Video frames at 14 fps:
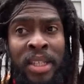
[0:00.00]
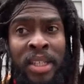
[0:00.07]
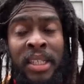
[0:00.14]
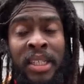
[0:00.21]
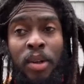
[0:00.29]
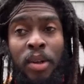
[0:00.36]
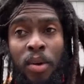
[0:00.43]
the
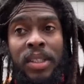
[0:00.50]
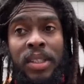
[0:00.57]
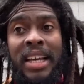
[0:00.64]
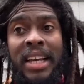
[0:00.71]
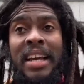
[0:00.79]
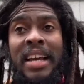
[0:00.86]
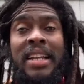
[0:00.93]
president,
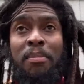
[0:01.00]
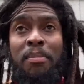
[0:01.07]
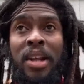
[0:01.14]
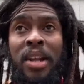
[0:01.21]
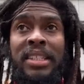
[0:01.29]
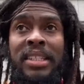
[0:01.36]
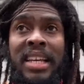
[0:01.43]
because
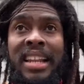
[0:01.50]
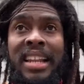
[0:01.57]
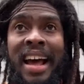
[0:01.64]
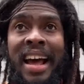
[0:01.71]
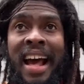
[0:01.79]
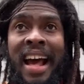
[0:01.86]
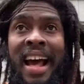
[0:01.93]
the
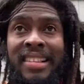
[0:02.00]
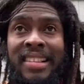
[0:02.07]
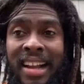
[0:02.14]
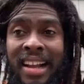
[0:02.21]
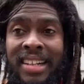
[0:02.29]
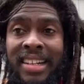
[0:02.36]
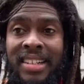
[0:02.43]
president
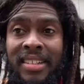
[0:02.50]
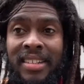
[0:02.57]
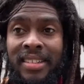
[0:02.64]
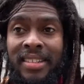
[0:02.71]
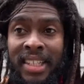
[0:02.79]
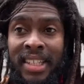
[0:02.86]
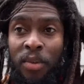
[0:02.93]
attacked
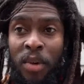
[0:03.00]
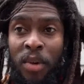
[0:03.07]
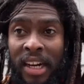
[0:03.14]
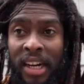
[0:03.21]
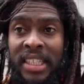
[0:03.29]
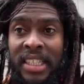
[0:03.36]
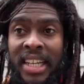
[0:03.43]

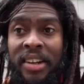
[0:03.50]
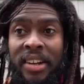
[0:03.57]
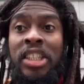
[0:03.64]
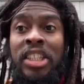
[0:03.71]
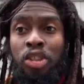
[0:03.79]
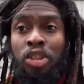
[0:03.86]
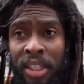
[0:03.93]
directly
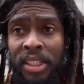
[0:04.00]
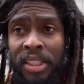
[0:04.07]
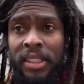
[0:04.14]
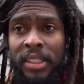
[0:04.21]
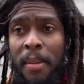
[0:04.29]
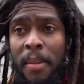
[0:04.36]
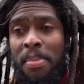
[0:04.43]
their
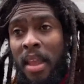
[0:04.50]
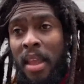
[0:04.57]
interests.